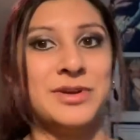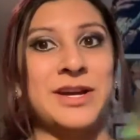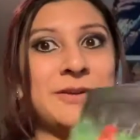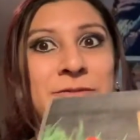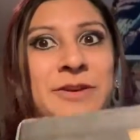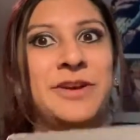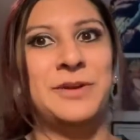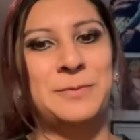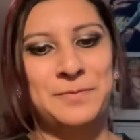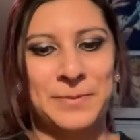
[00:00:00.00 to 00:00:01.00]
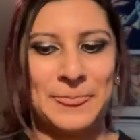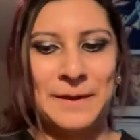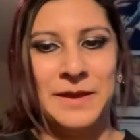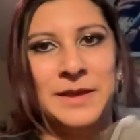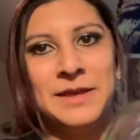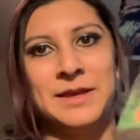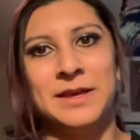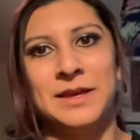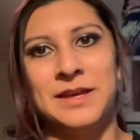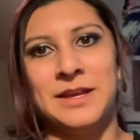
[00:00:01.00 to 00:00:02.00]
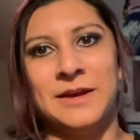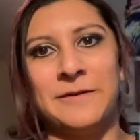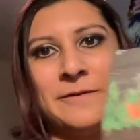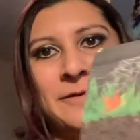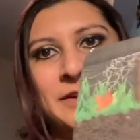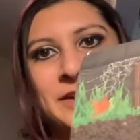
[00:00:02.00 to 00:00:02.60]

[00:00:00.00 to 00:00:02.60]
have enough